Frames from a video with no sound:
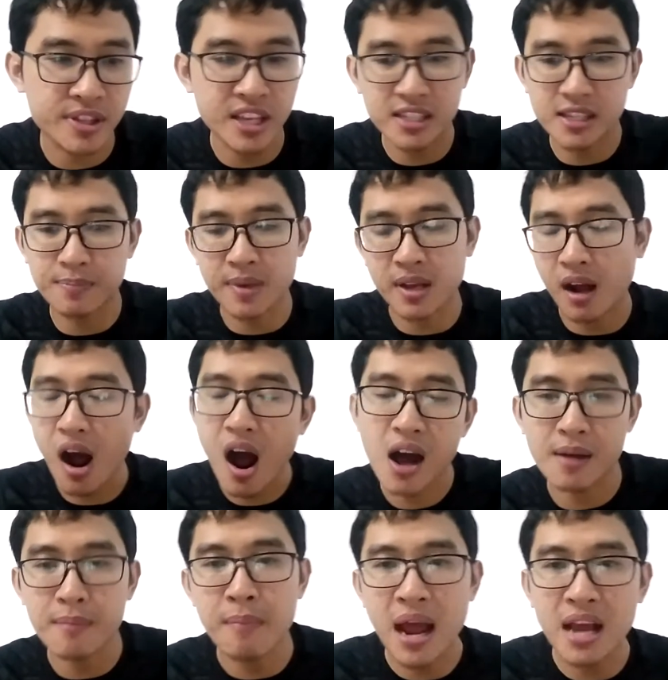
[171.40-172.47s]
this is
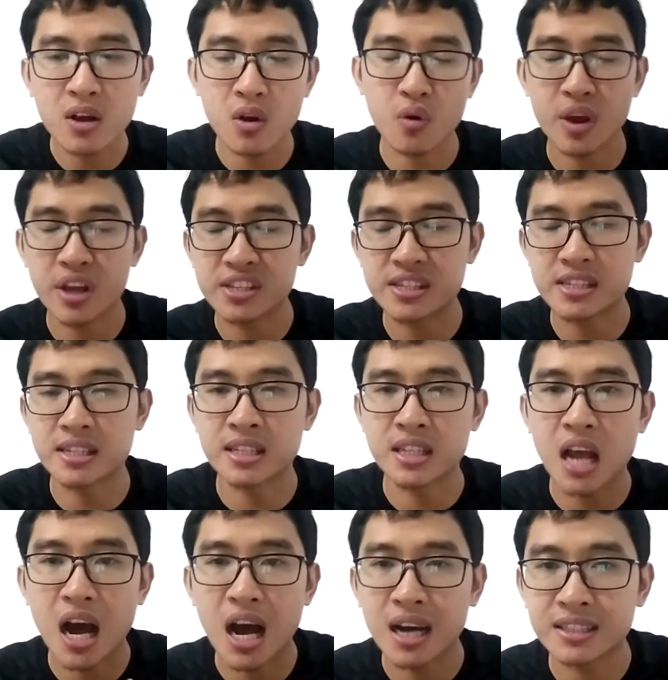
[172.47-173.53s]
because Michael is
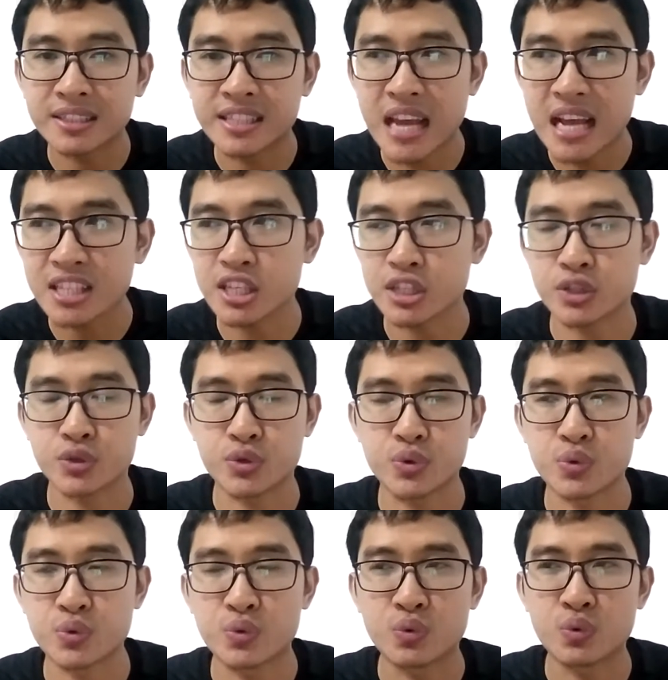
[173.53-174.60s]
addicted
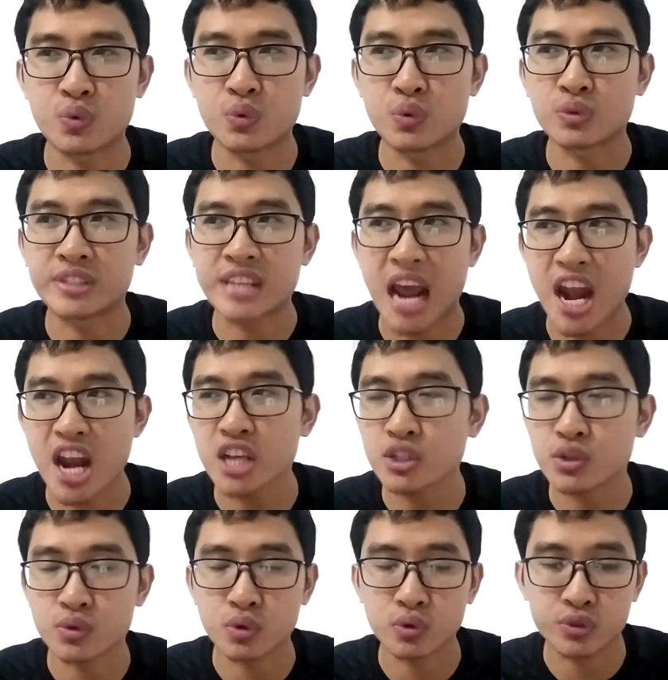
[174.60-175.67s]
to
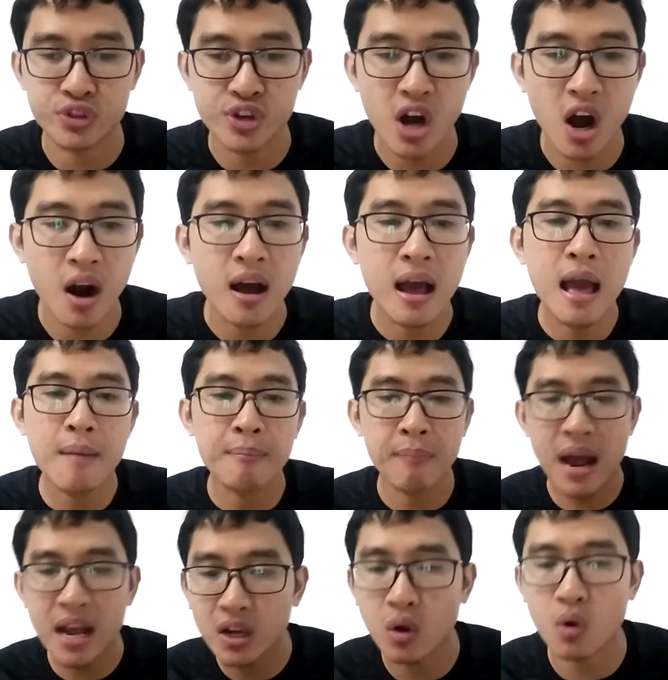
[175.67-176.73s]
traditional drug.
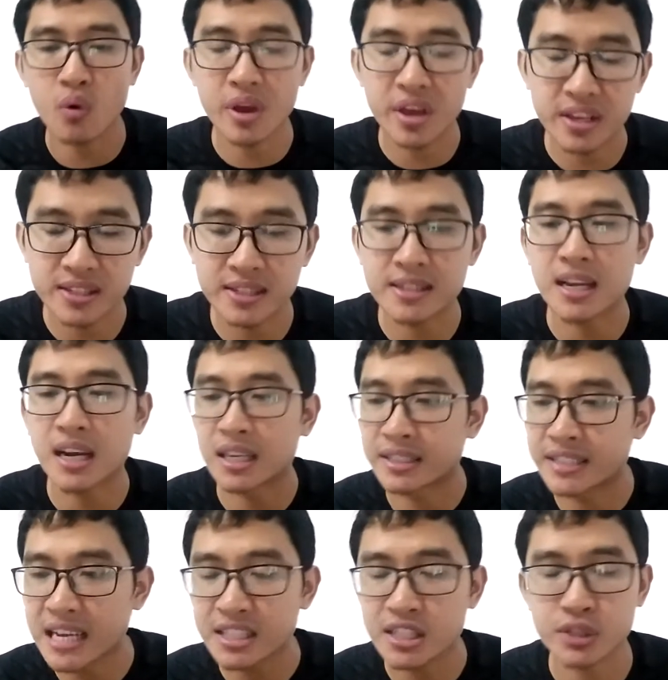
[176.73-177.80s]
Michael is
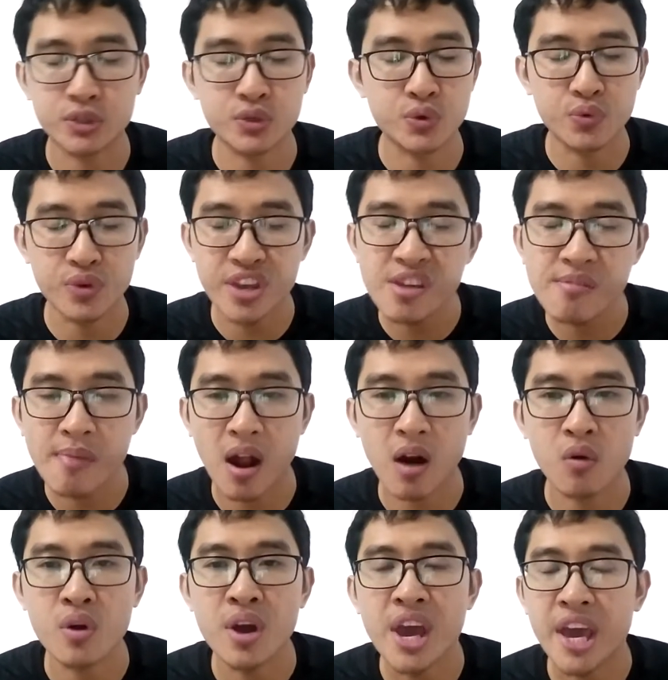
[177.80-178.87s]
addicted to
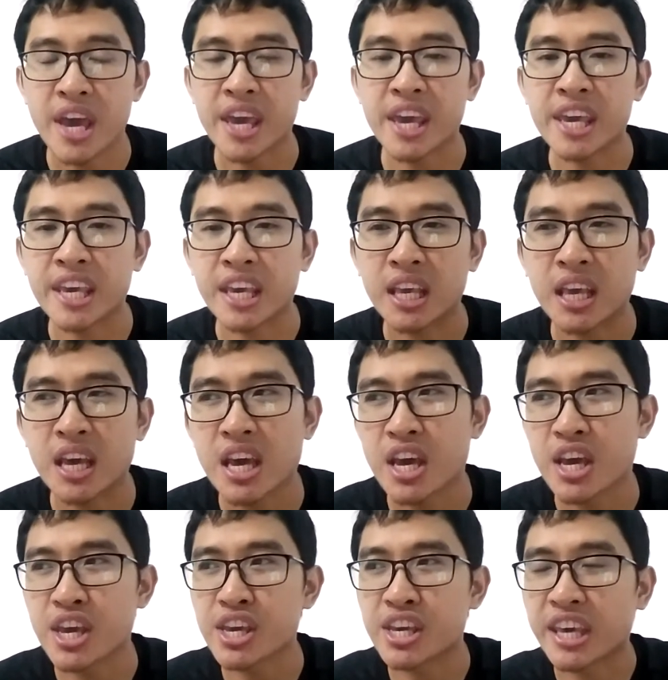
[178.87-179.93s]
email. He
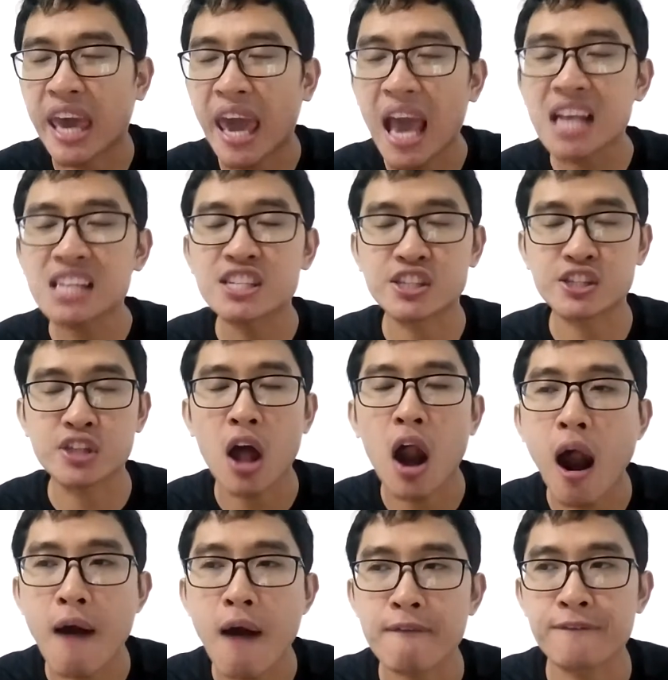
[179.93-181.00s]
he can't
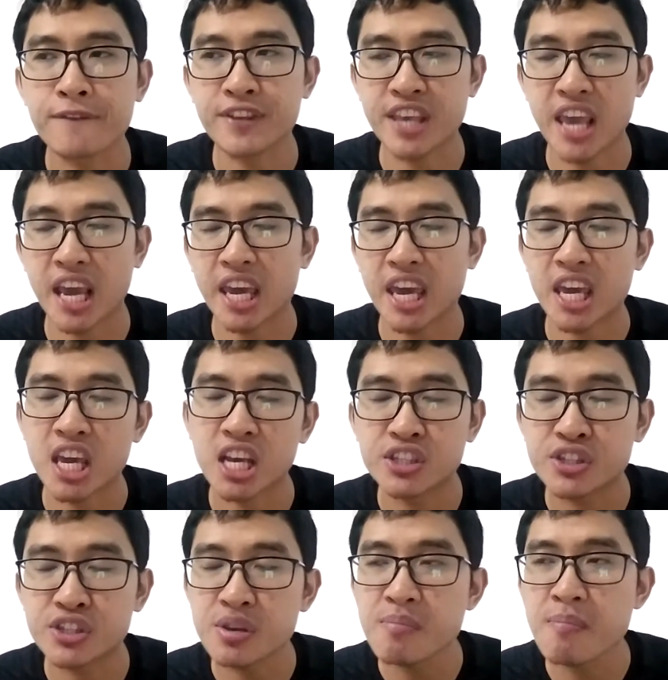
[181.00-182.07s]
stop checking
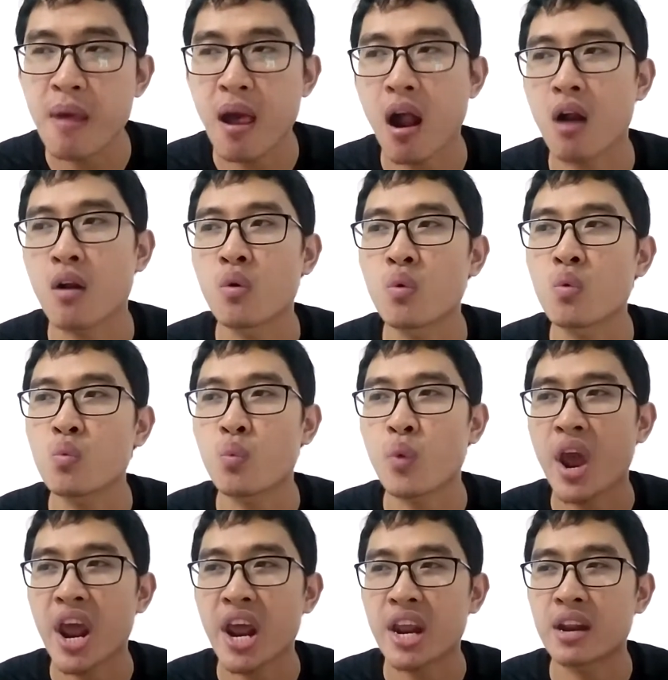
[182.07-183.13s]
his email
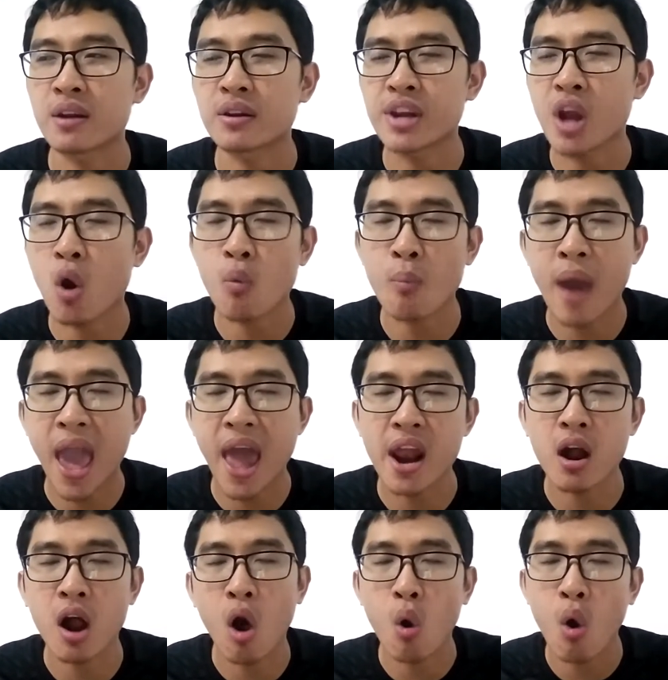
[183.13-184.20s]
when no
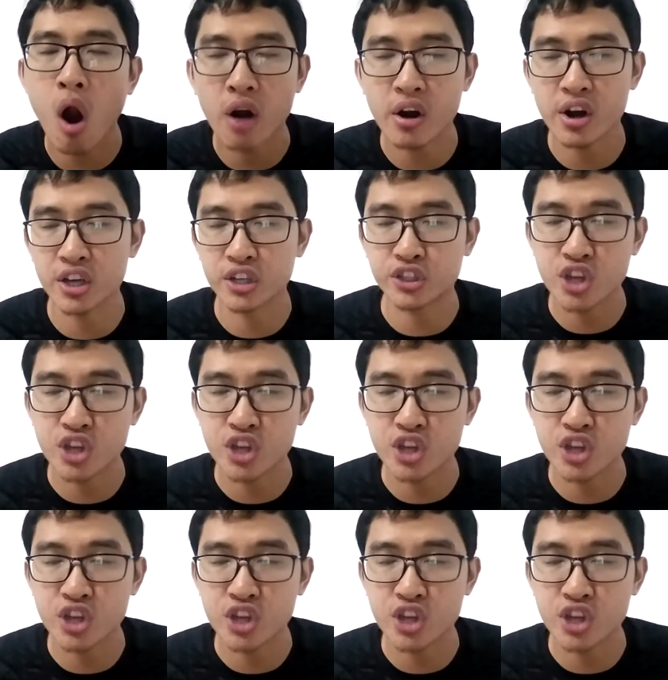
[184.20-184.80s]
matter how hard he